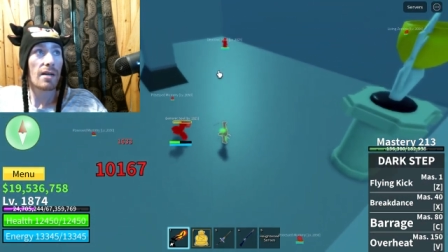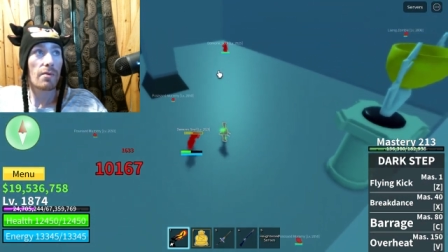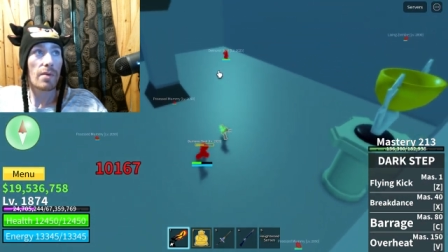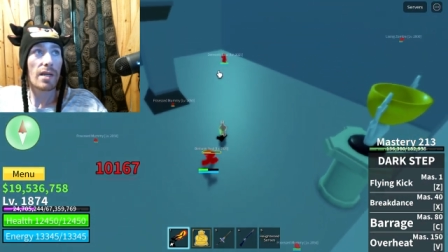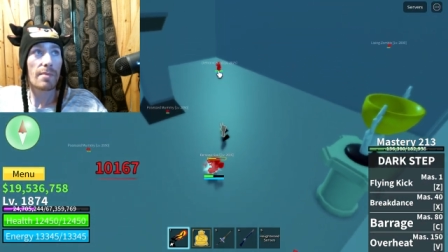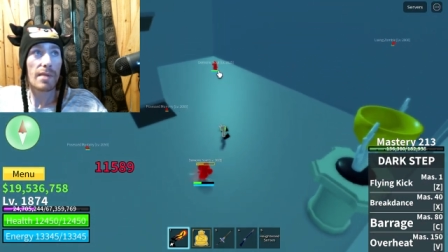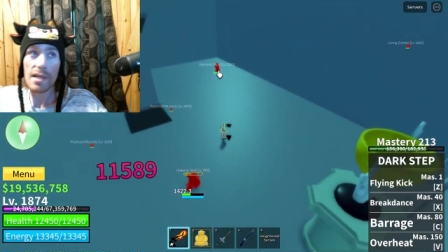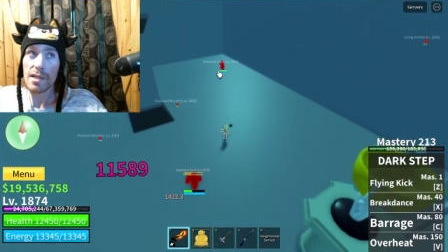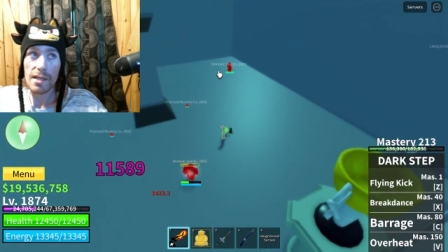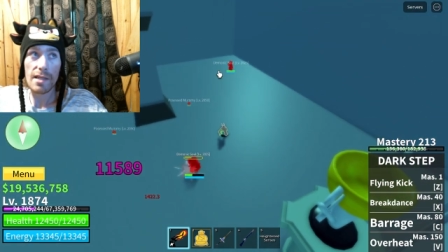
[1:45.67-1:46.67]
we
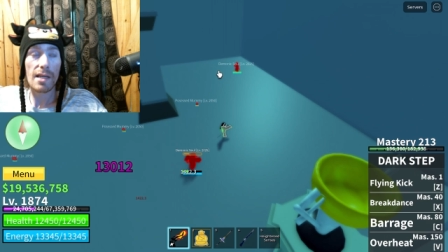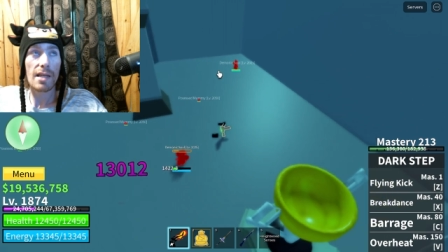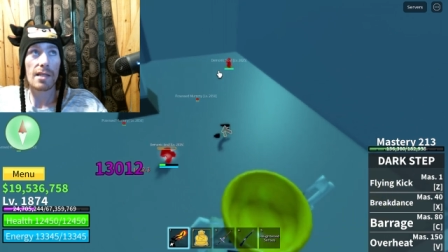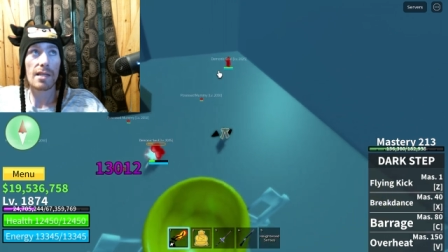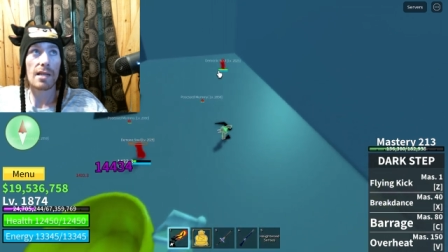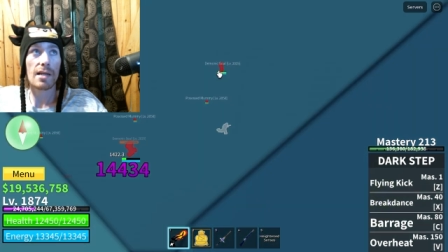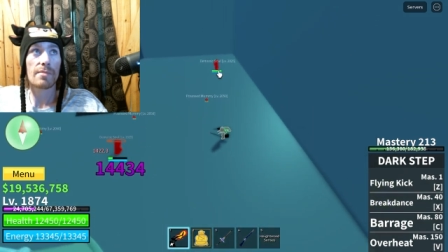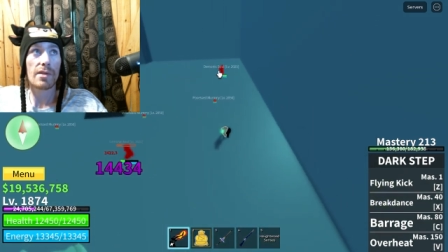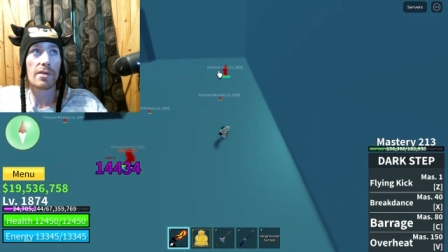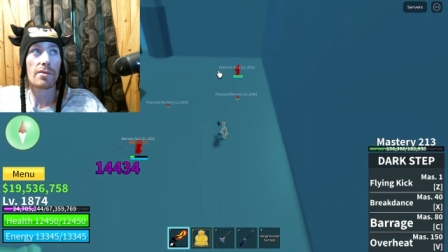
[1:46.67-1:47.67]
potentially can get this
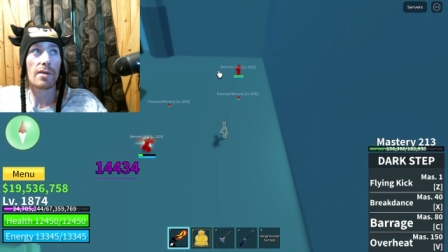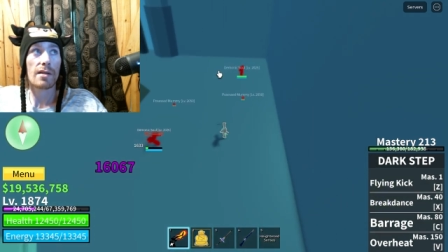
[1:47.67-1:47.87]
up to